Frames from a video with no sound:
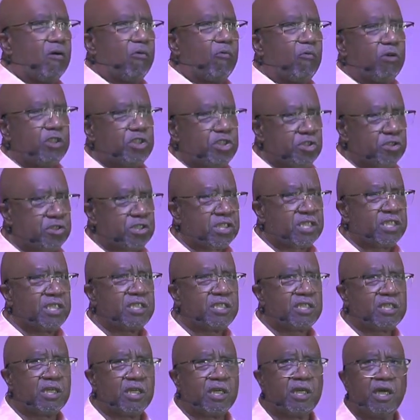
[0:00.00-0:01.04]
what you're
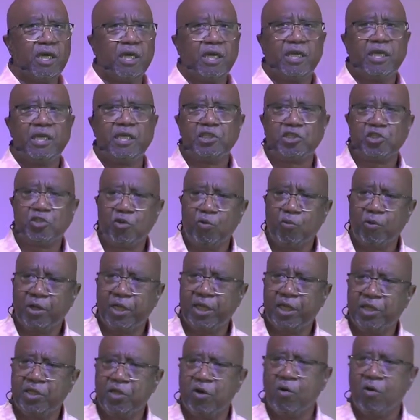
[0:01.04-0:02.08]
sensing He's doing
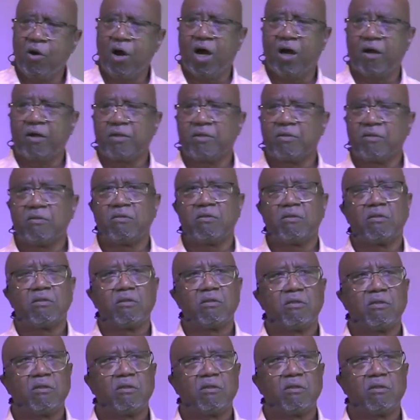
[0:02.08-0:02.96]
in your heart.